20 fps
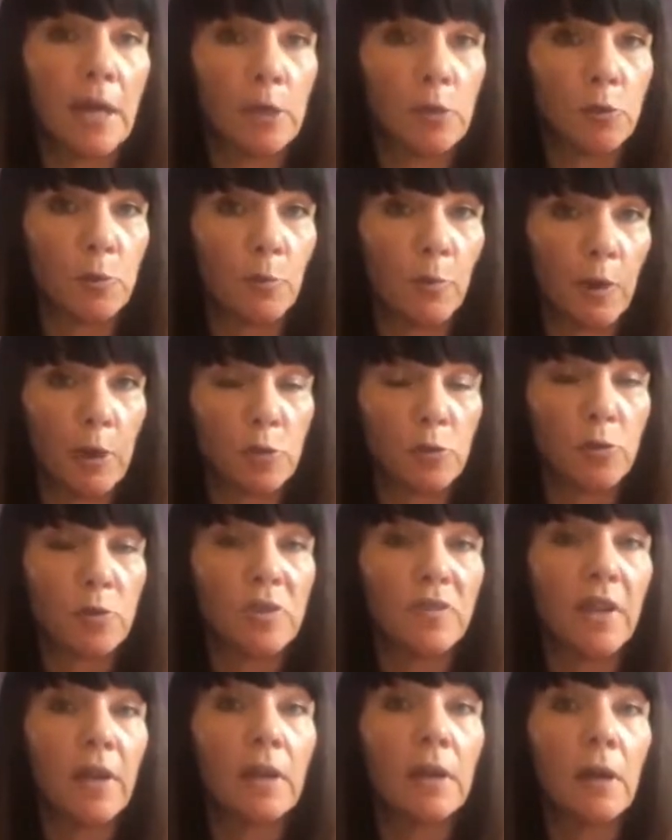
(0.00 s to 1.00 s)
extra
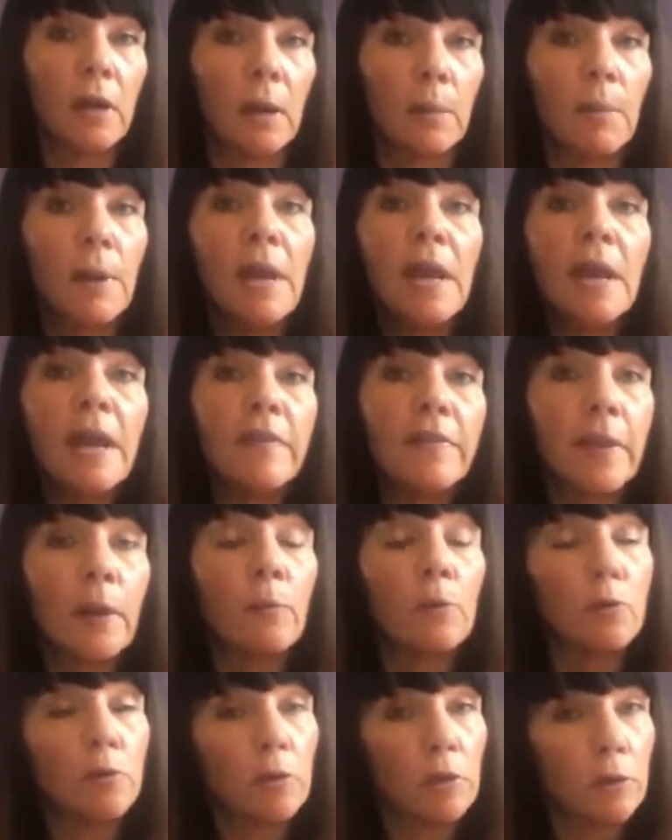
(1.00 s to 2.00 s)
pressures that come that
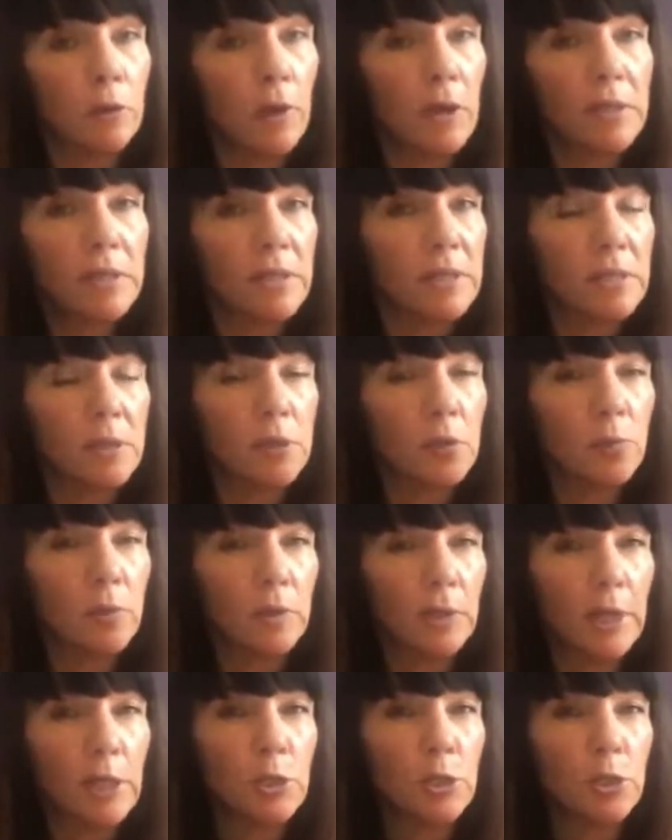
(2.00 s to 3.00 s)
when you're in a long distance
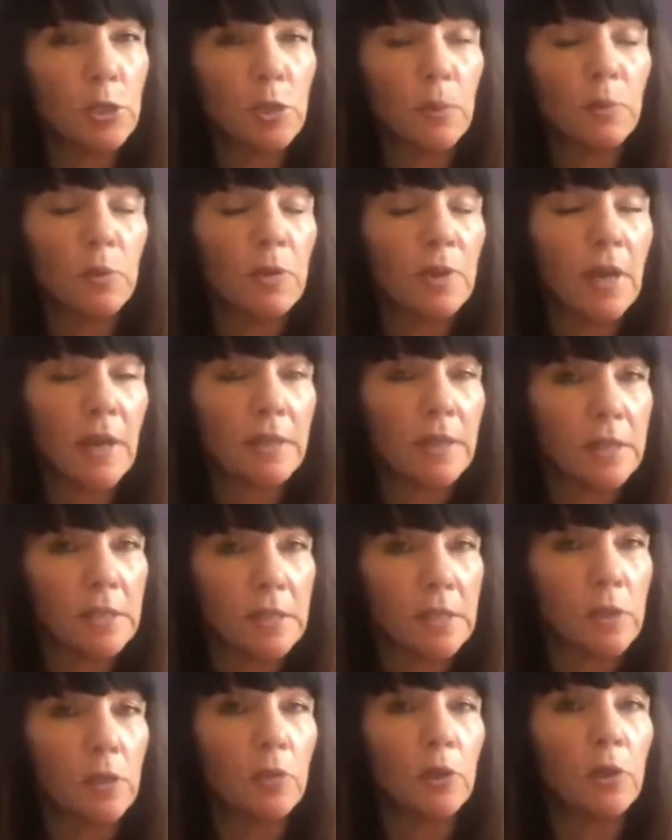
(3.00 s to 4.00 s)
relationship, you're not
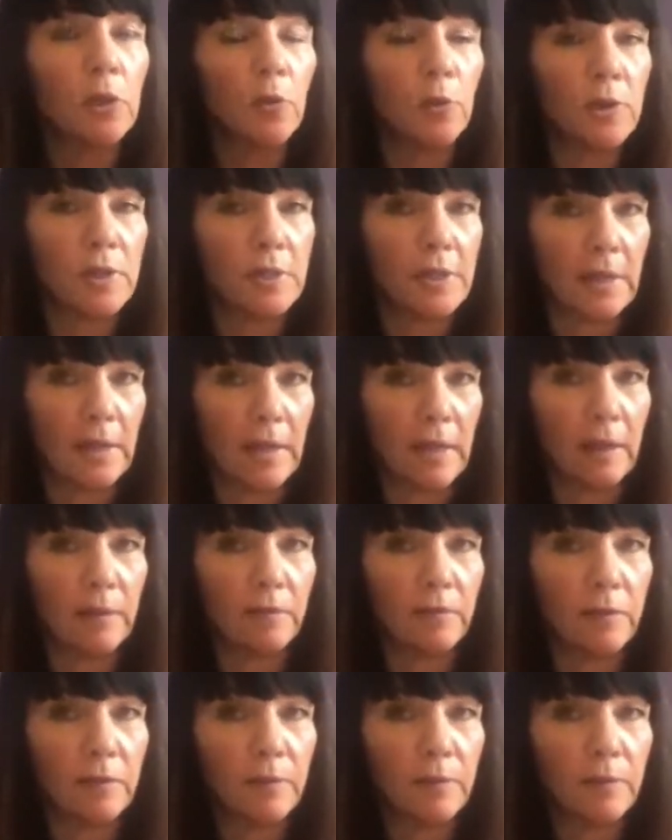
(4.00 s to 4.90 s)
necessarily going to have.